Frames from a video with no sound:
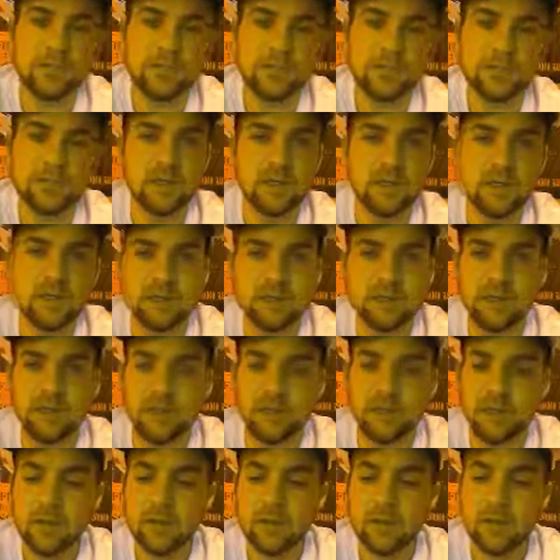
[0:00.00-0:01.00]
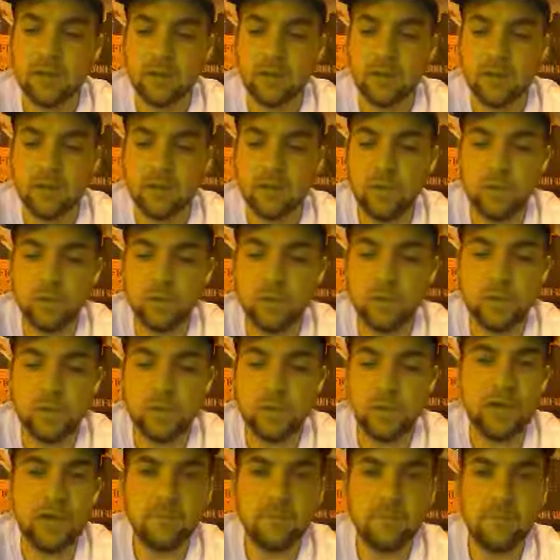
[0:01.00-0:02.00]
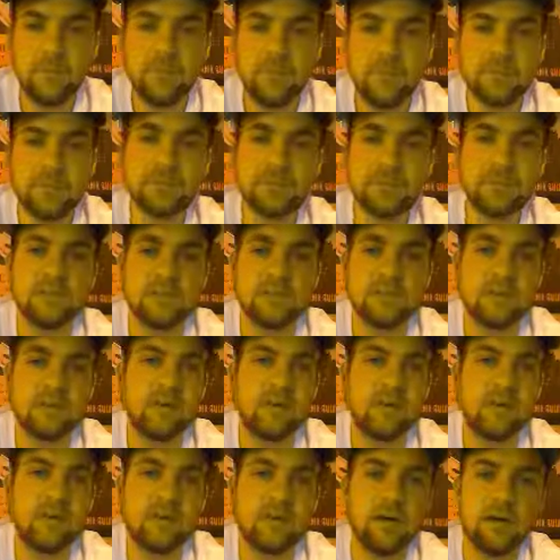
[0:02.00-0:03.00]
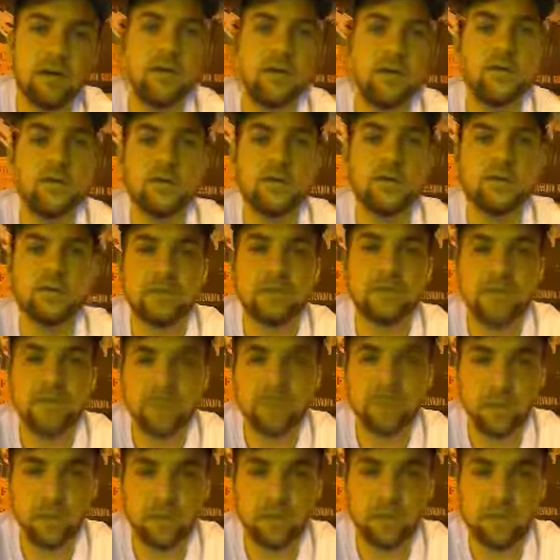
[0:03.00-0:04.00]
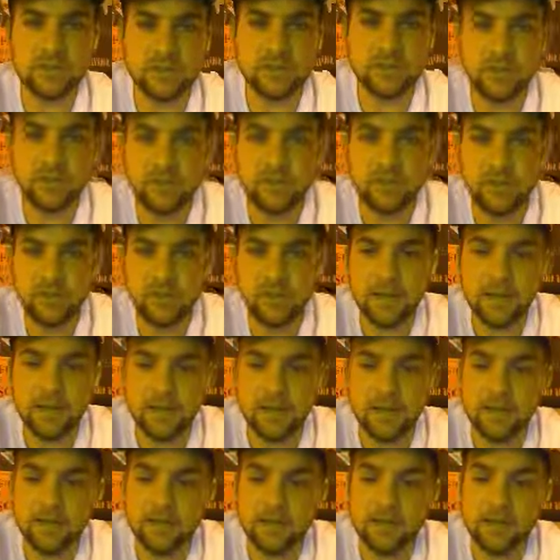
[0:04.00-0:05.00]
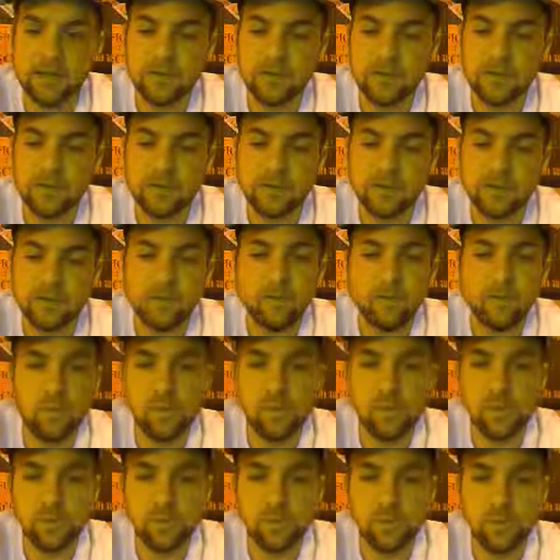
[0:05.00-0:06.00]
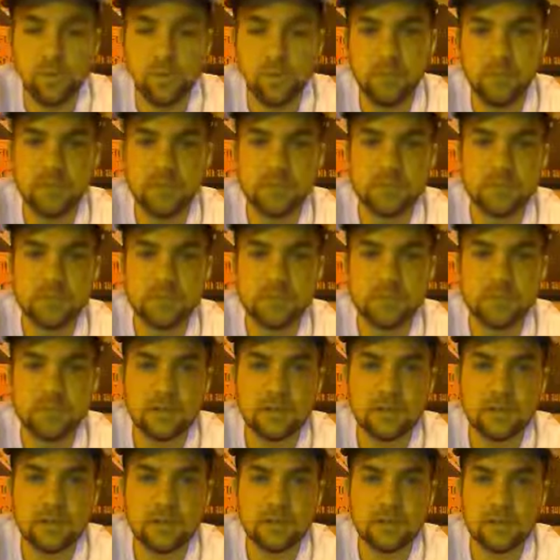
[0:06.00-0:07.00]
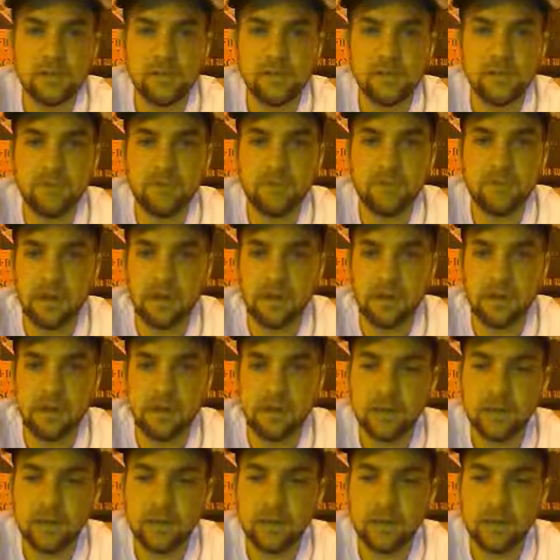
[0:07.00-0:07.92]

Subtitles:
they can go to the website myhappyassets.com and send some questions through that, or smallbizcoffee.com.